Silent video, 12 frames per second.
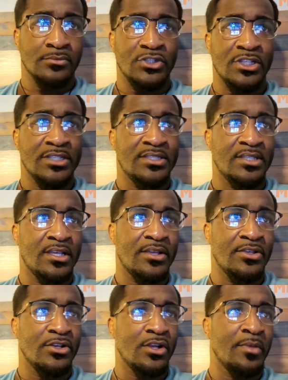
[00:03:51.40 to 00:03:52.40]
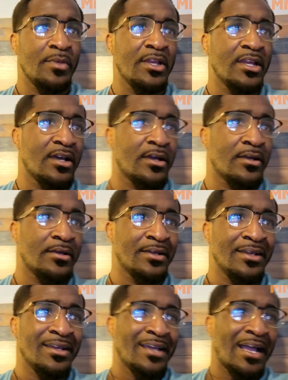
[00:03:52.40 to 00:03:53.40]
Just, you know what I mean? I
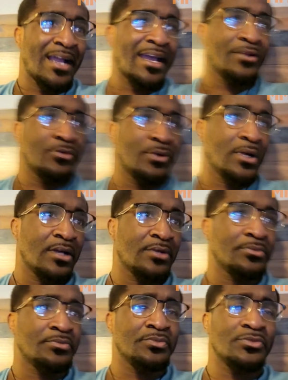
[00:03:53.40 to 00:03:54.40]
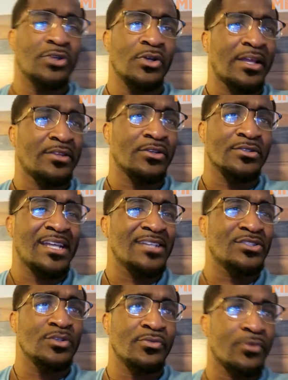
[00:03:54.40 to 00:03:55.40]
got to go like those
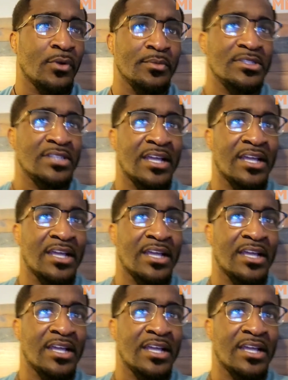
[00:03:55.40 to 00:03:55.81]
last 2 performances.